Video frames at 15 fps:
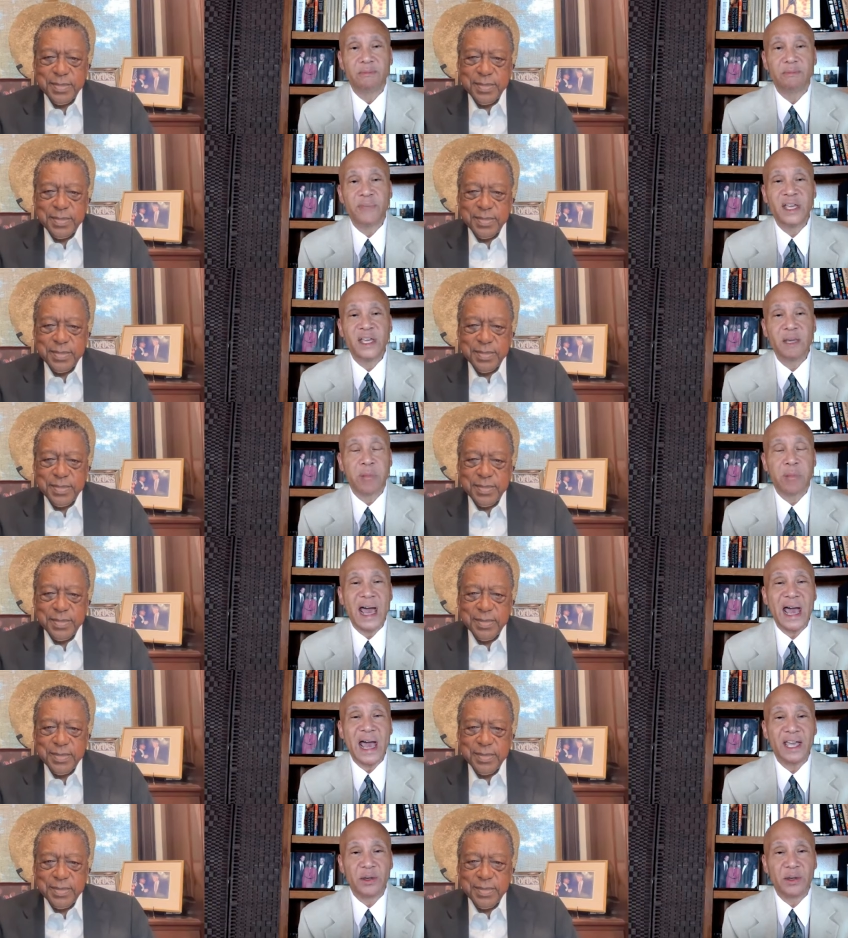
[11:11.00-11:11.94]
Speaker 1: being
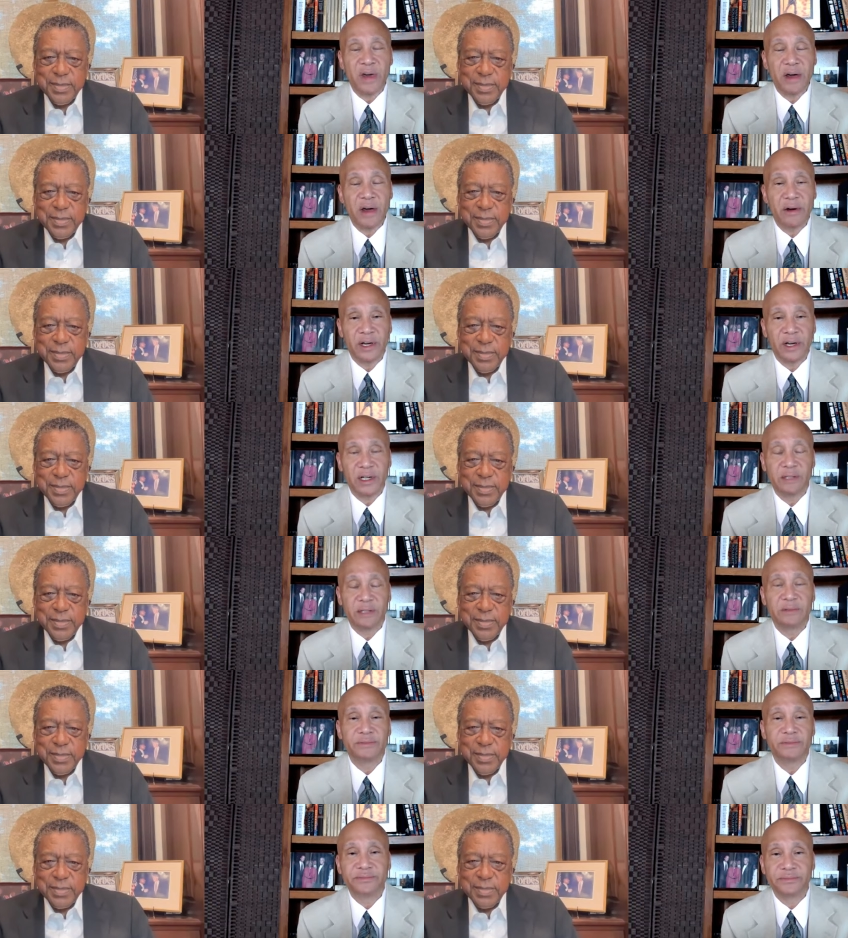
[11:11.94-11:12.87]
black in
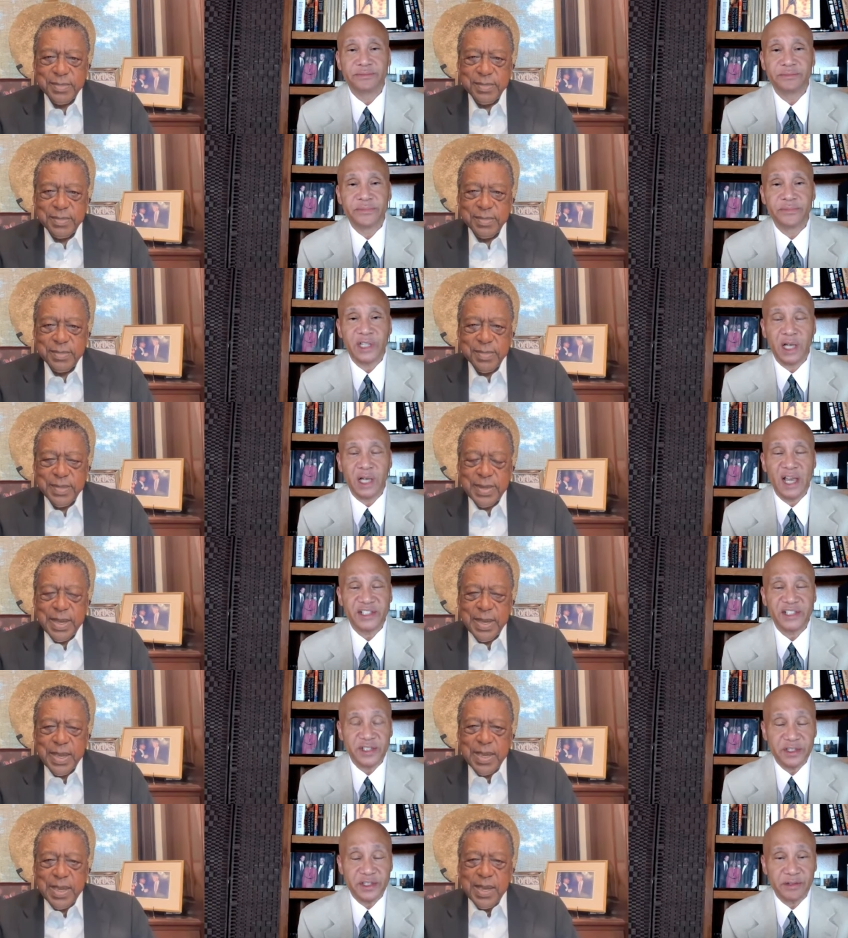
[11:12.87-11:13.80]
America? The
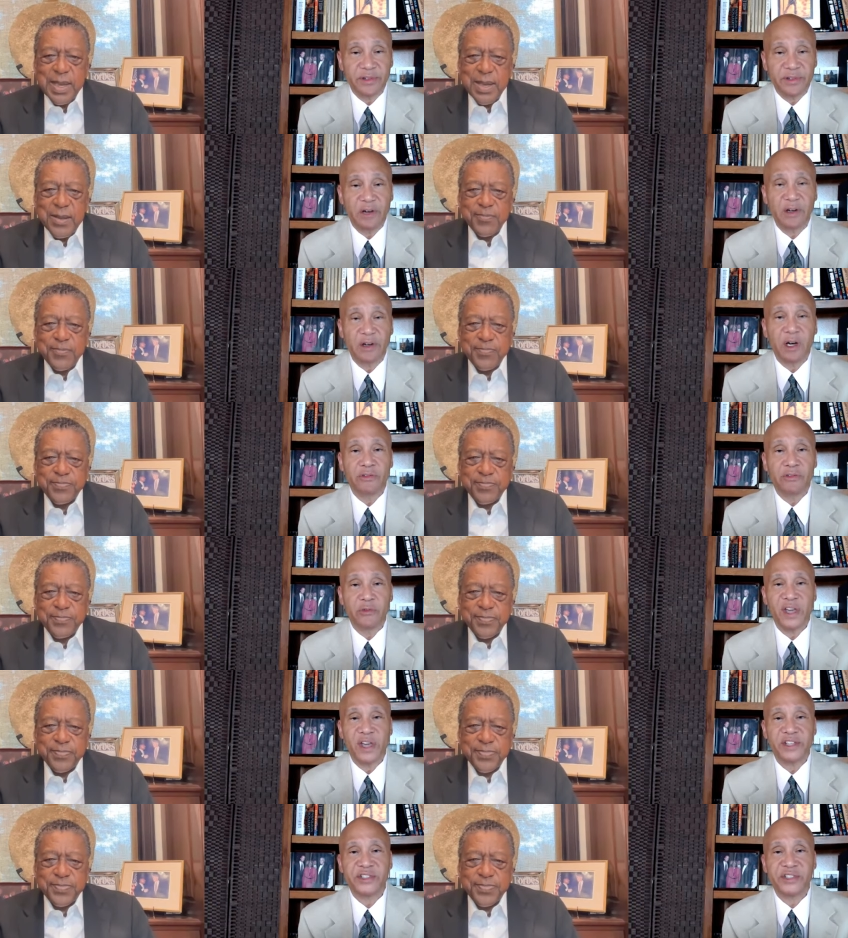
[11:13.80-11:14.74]
lessons of,
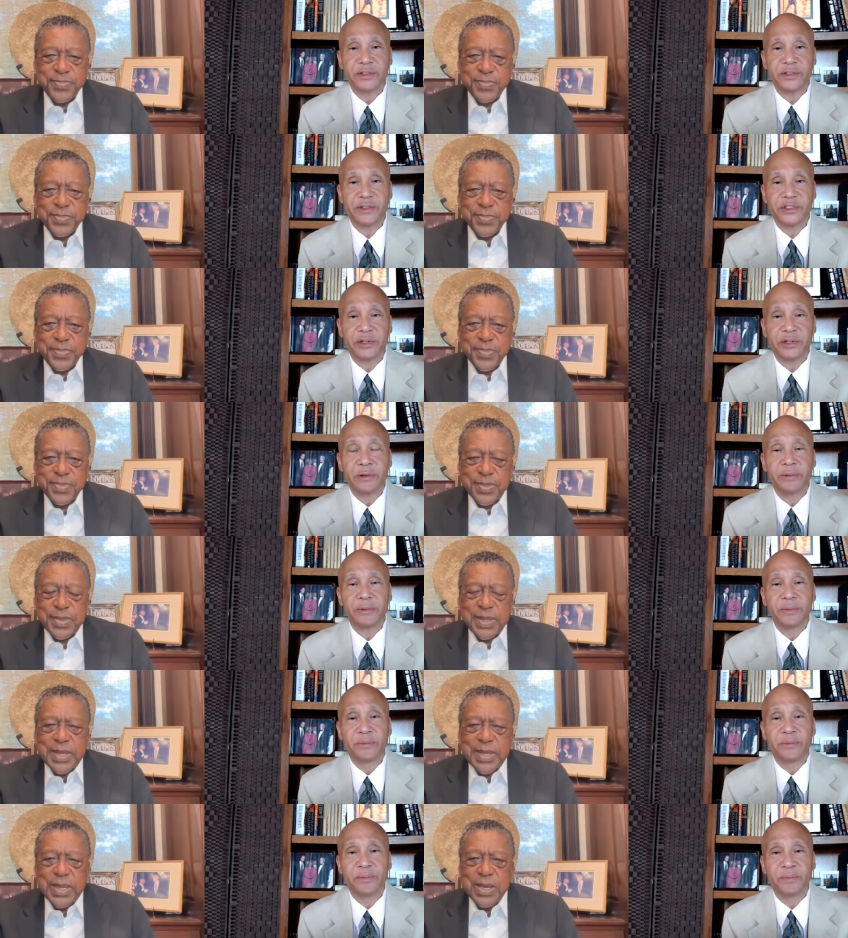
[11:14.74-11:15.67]
of race, sir.
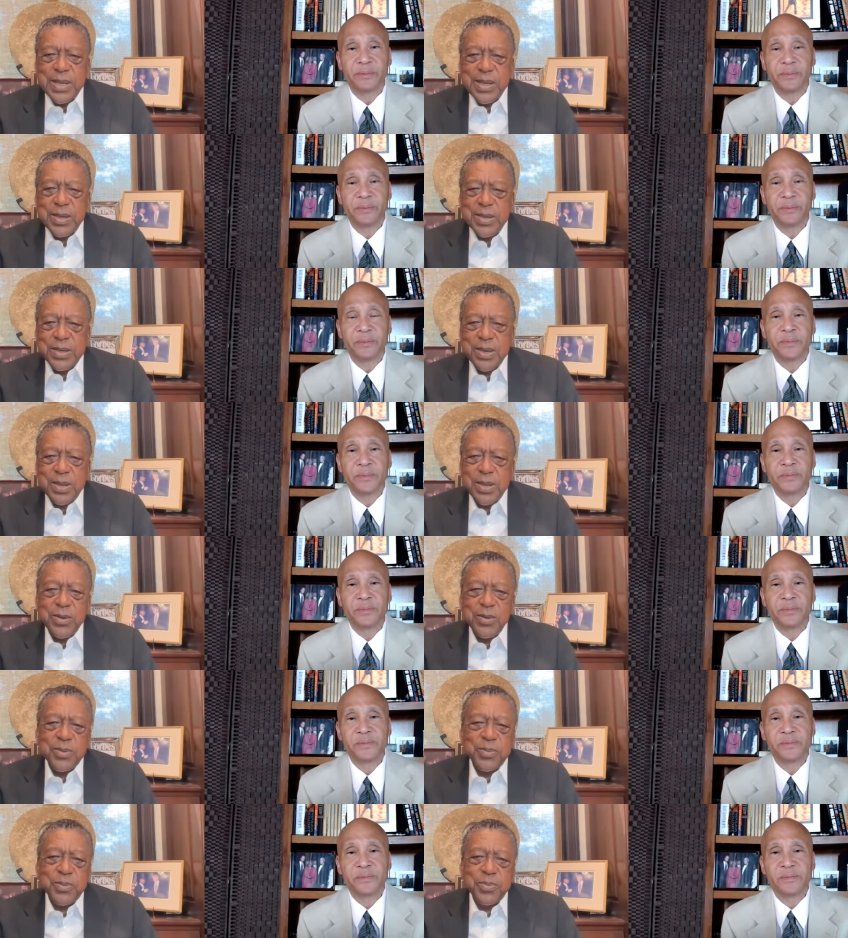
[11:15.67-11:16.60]
Speaker 2: You
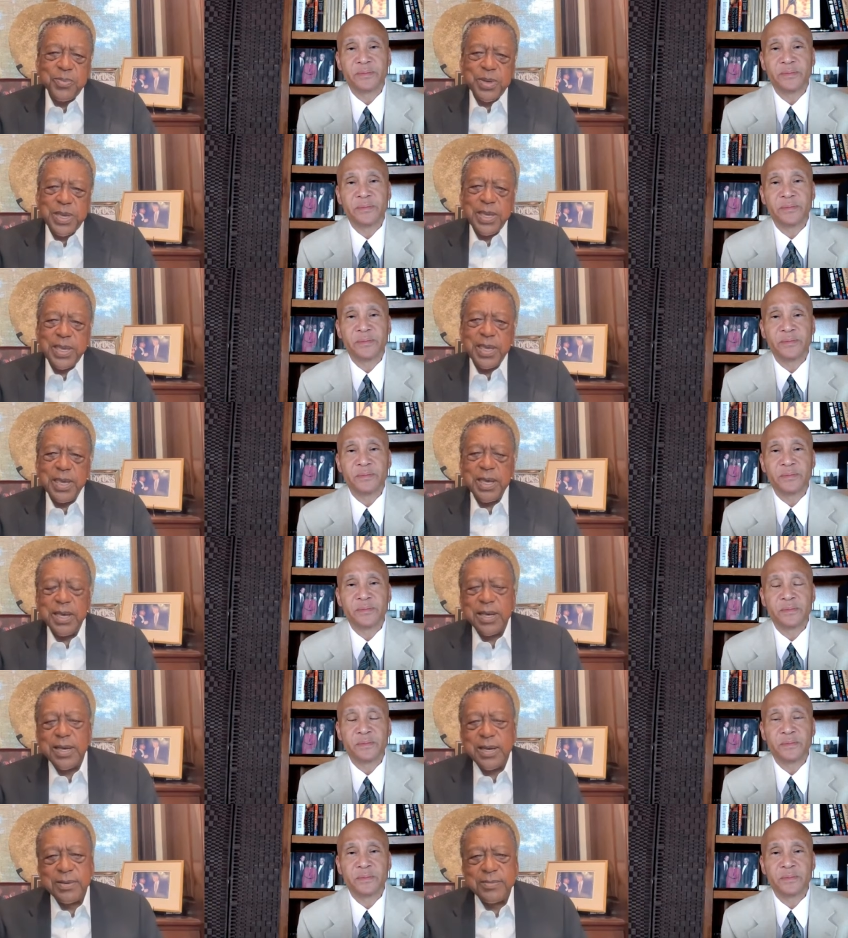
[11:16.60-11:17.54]
know, we
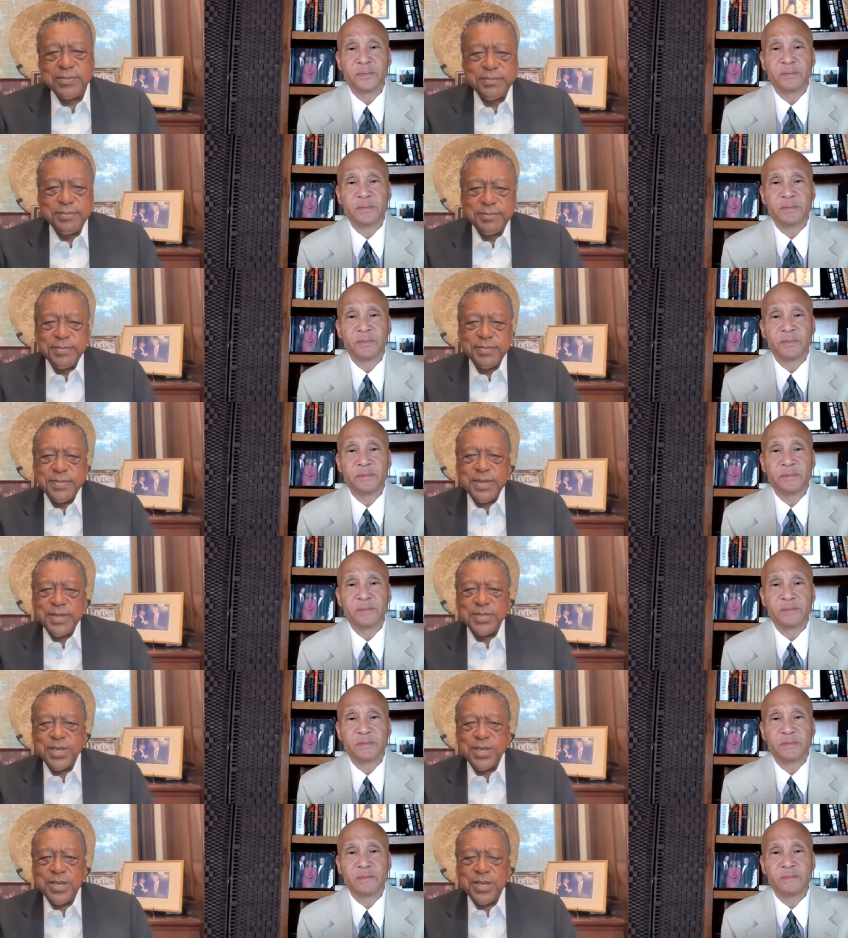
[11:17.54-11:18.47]
um,
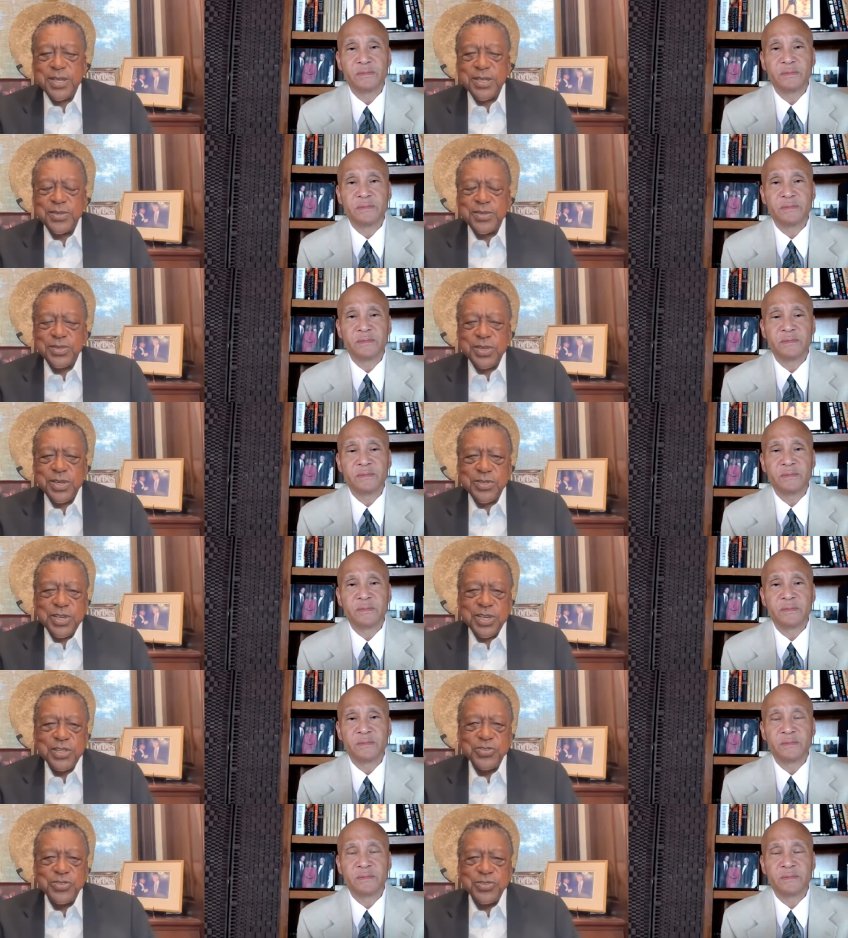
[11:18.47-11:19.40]
it's it's it's
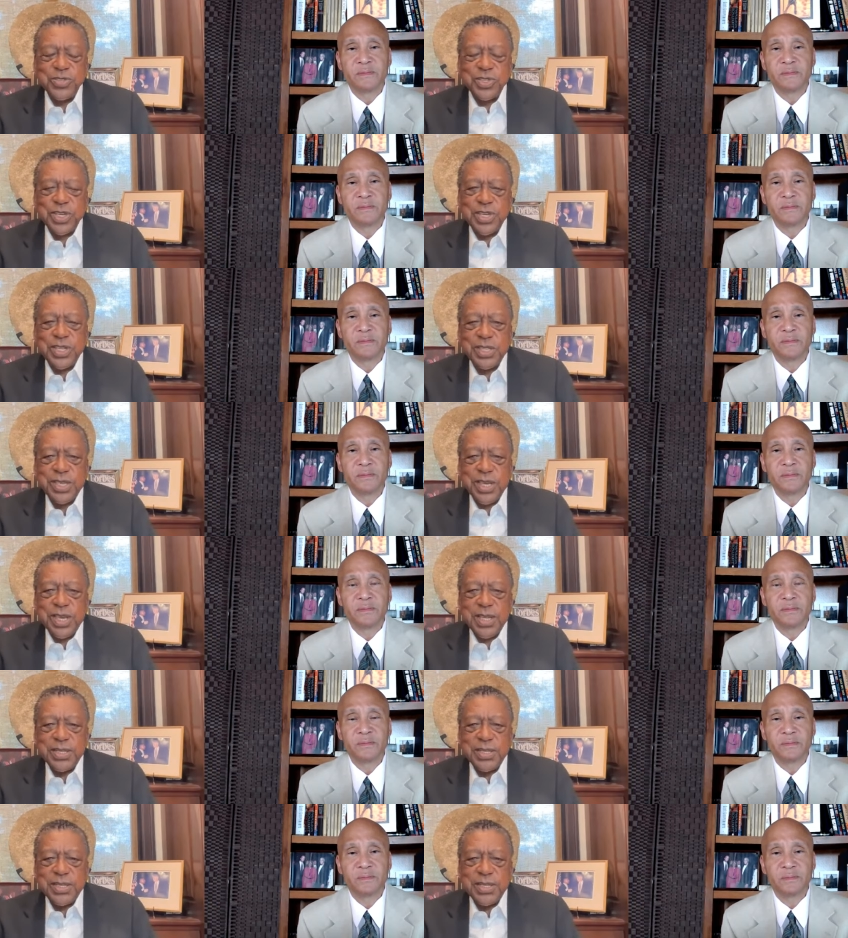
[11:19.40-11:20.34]
interesting
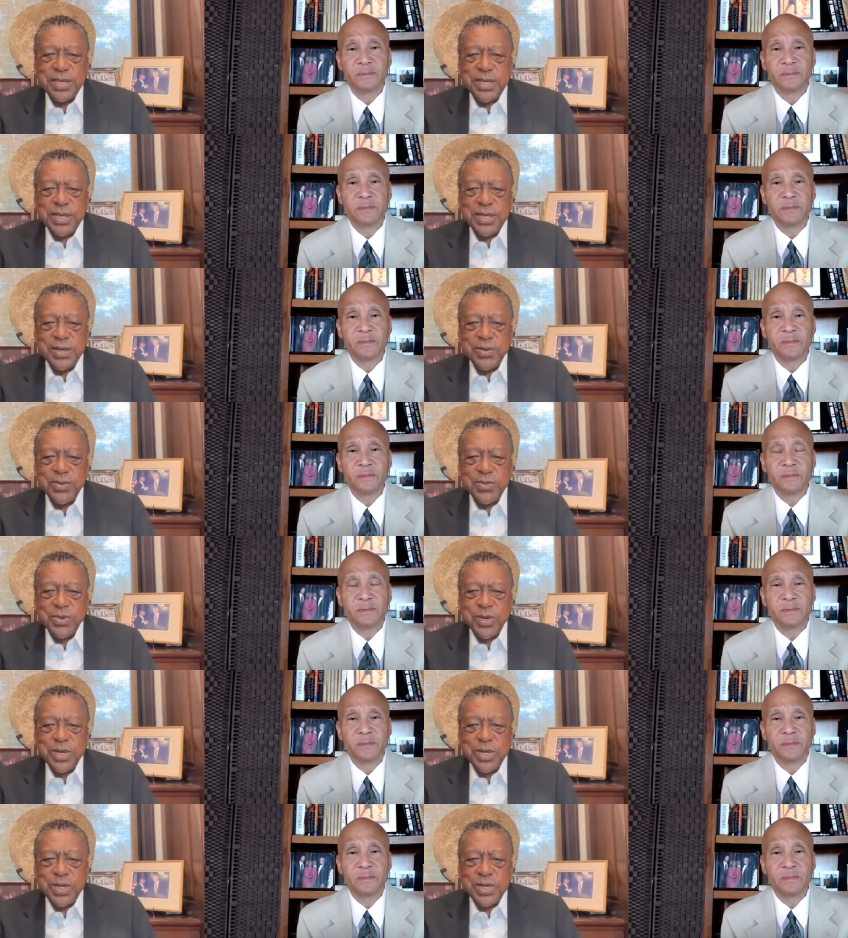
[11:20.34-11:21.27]
that uh, when